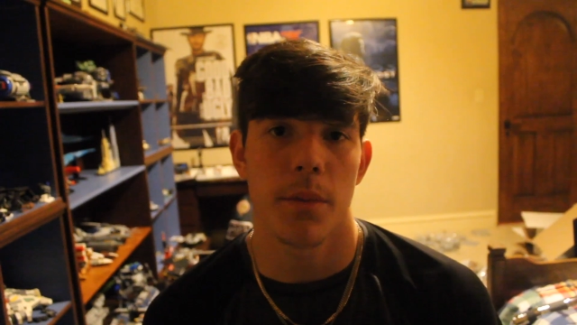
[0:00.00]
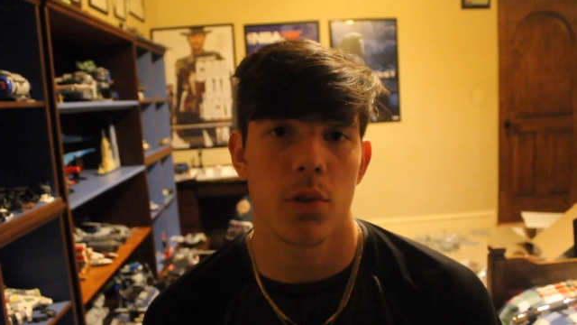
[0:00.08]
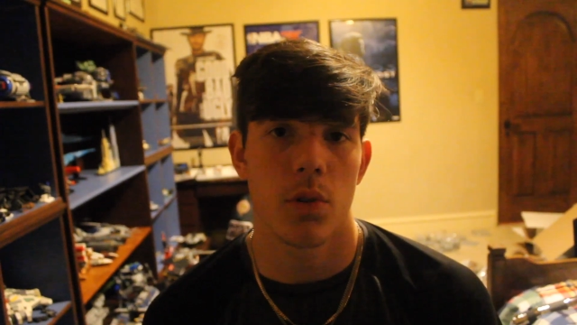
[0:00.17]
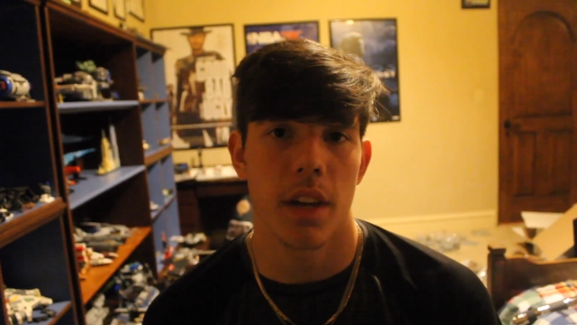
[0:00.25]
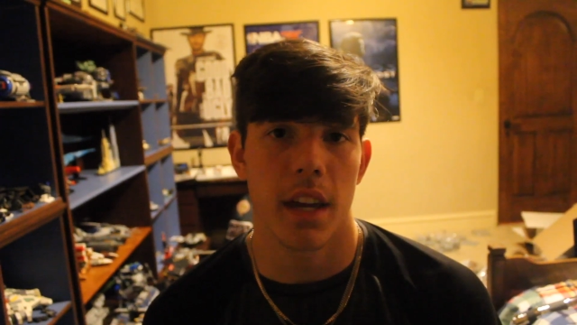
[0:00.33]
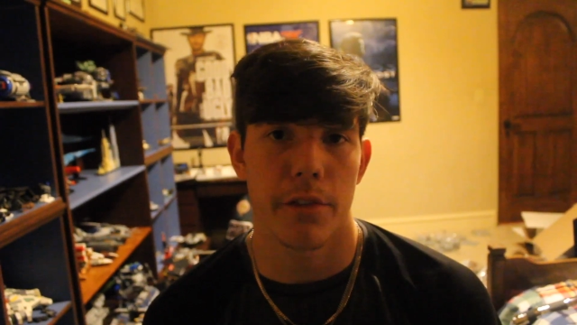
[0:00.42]
I'm
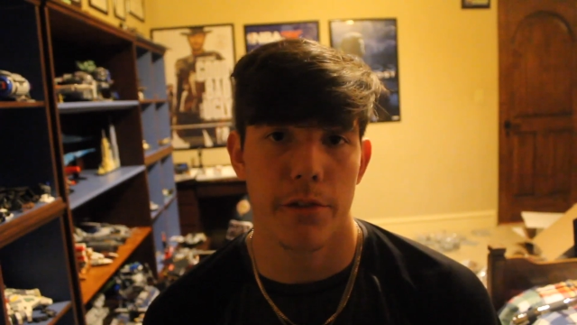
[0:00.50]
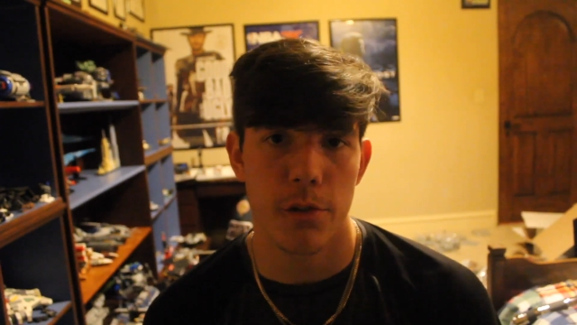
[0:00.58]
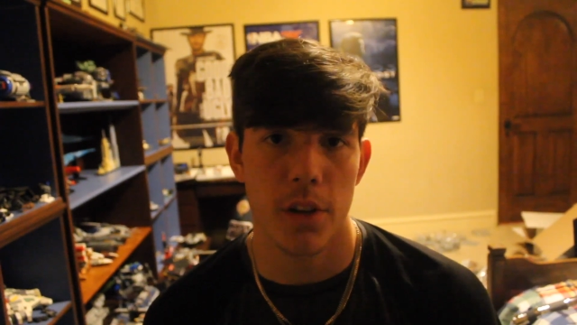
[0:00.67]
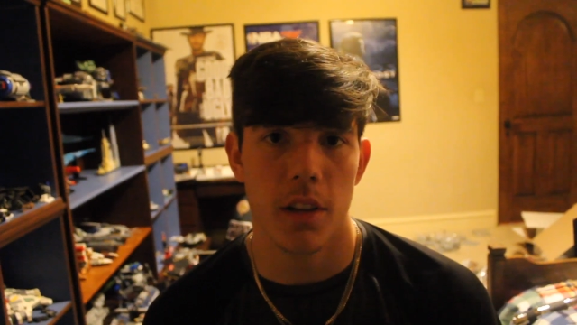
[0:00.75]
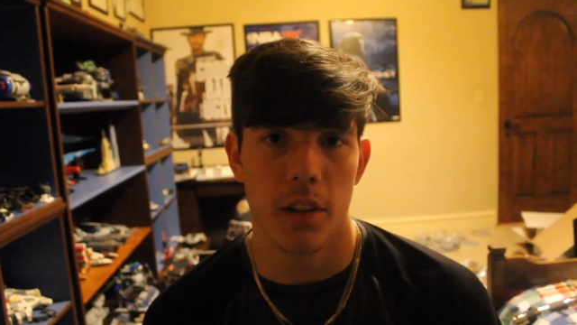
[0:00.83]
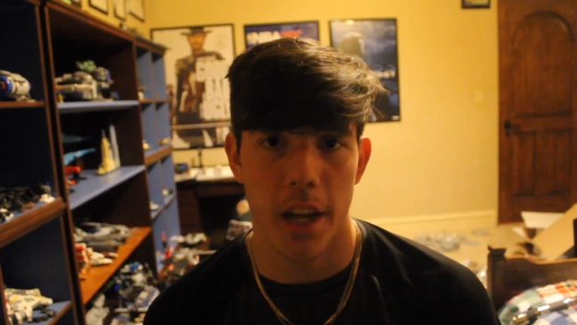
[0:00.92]
doing a
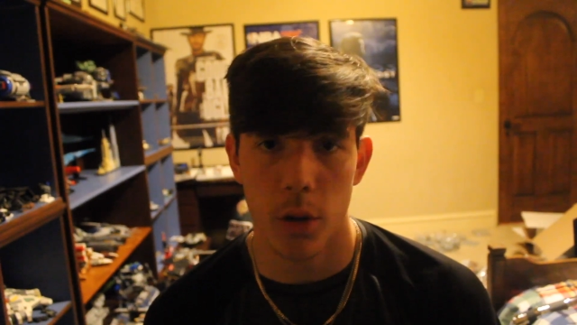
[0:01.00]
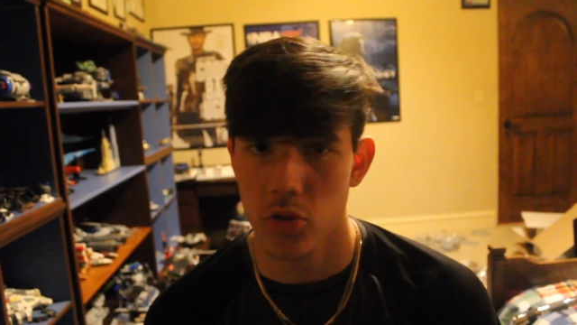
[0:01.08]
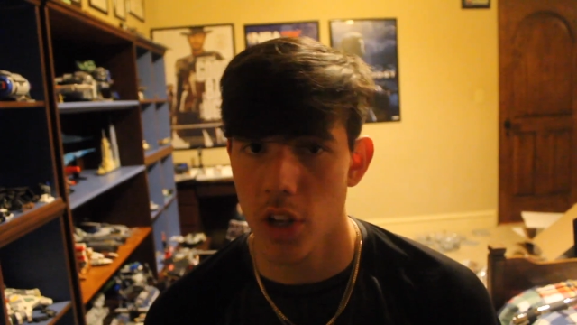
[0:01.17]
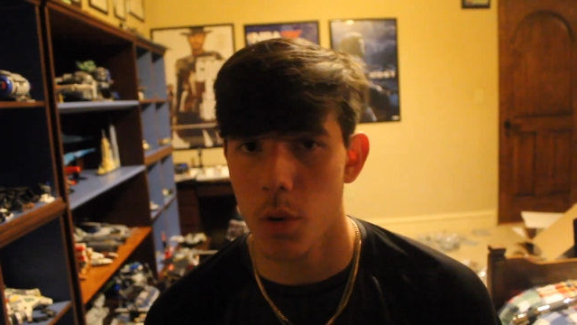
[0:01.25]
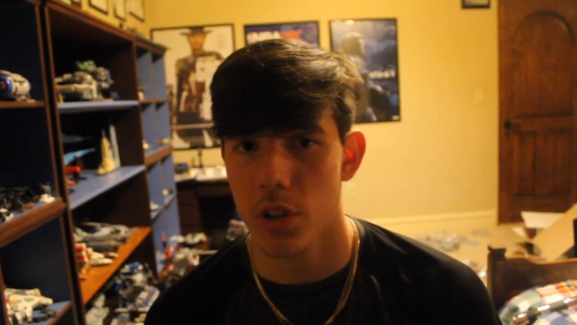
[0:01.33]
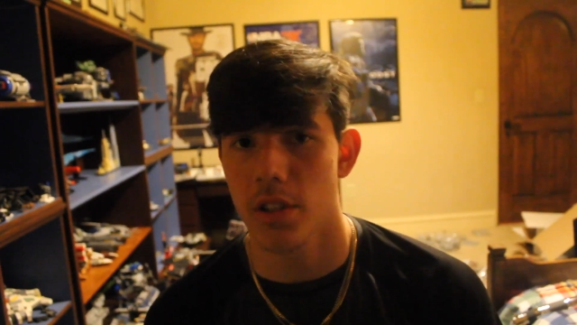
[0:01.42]
free LEGO
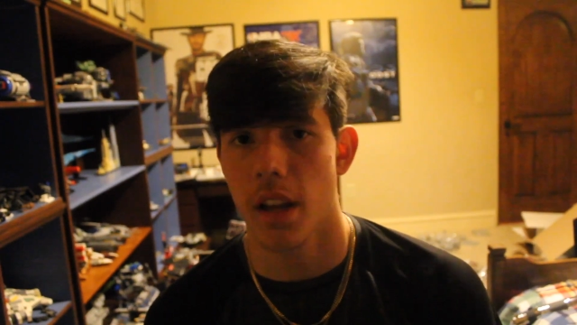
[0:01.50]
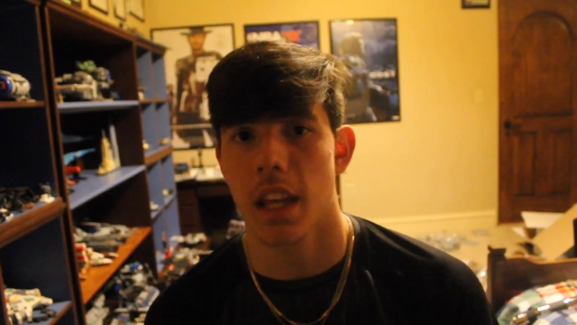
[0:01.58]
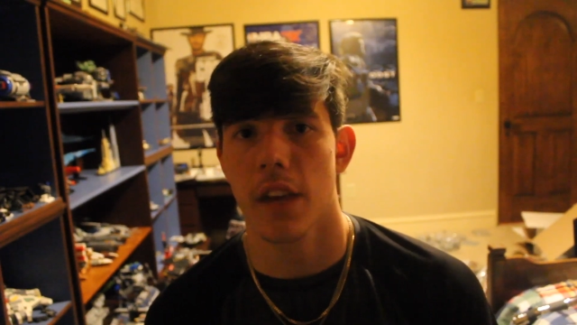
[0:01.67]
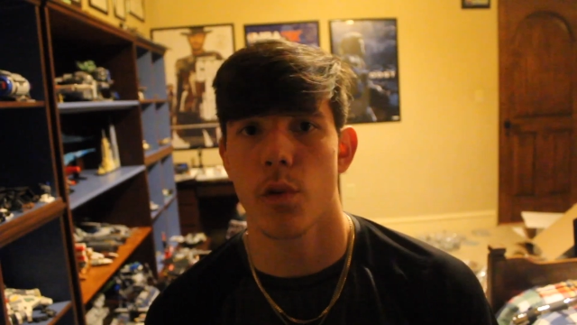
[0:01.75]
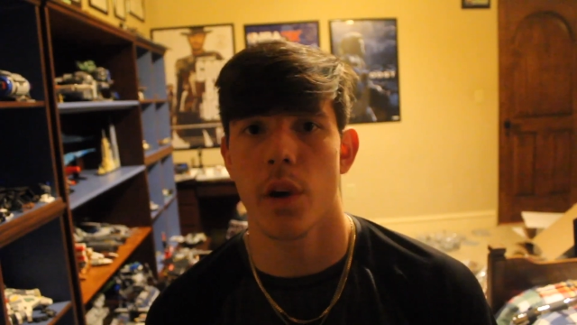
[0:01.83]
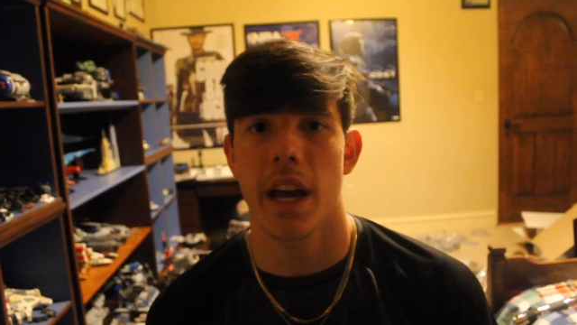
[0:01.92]
Star Wars
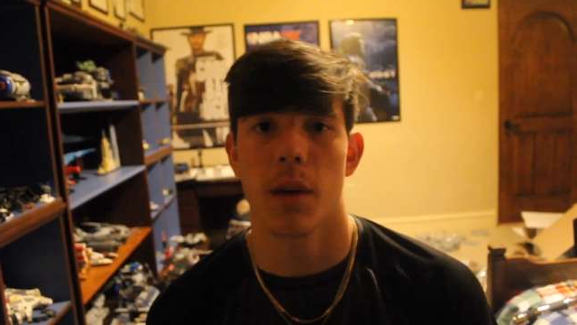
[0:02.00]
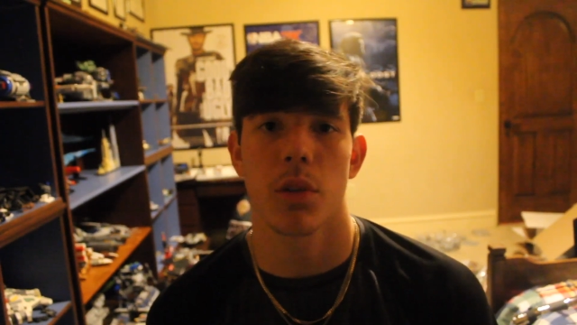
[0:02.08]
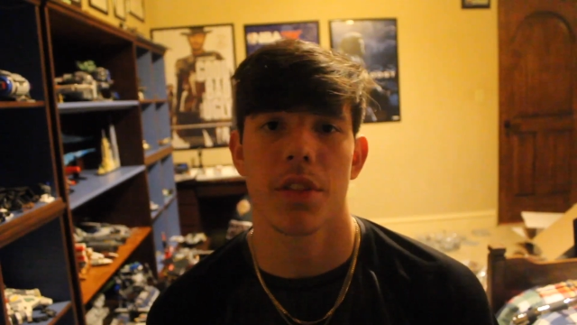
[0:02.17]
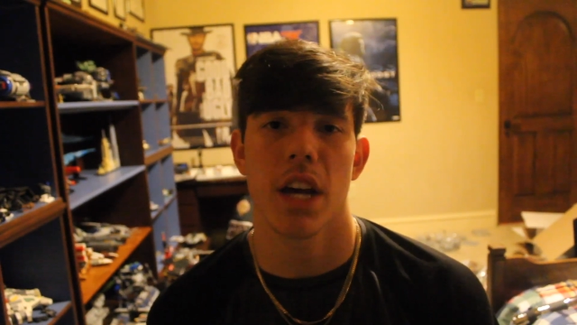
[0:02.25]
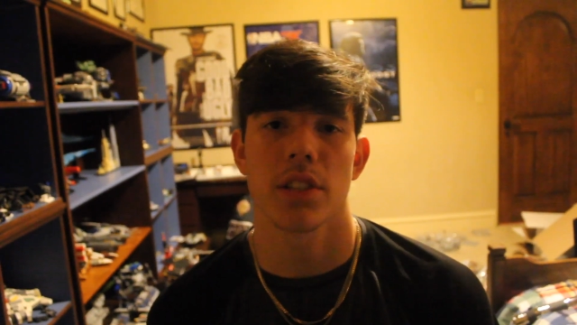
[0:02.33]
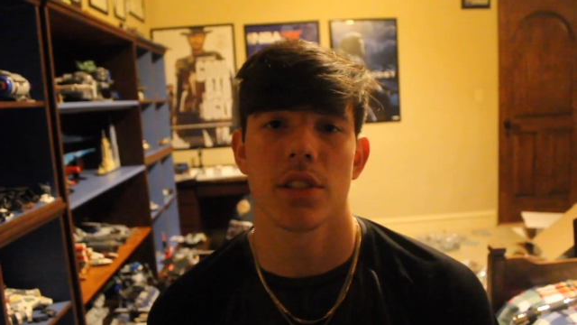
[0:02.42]
set giveaway at
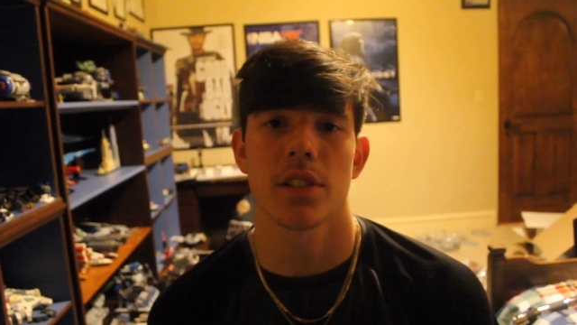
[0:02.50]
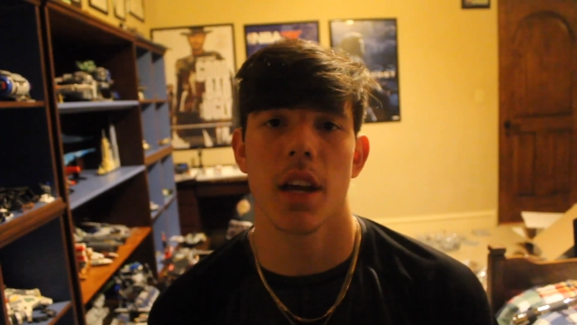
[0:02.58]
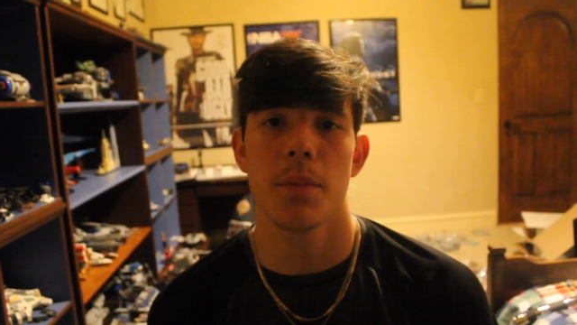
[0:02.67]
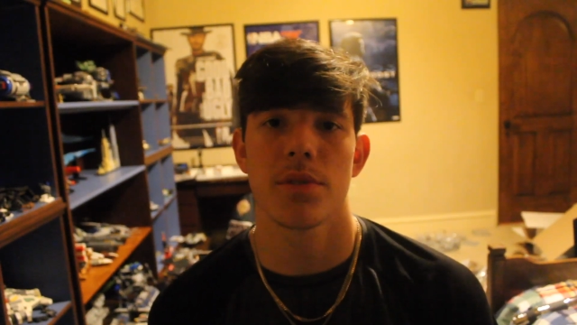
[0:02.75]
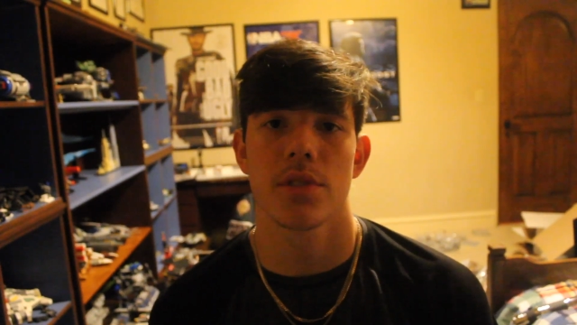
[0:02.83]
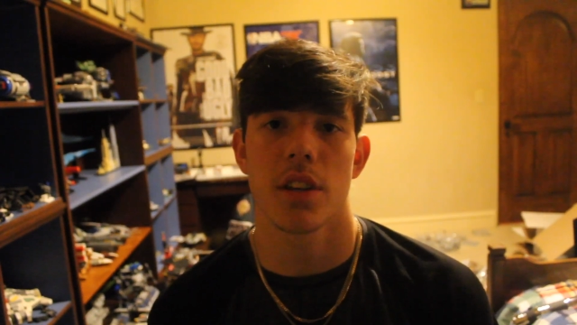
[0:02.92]
1,000
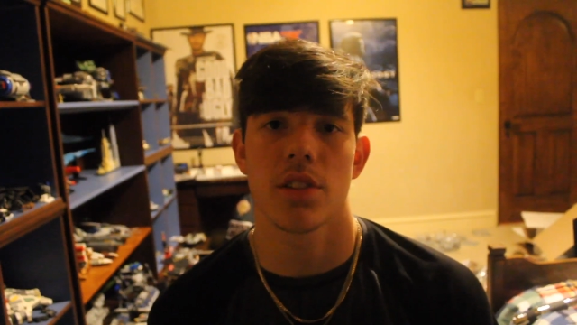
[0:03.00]
subs.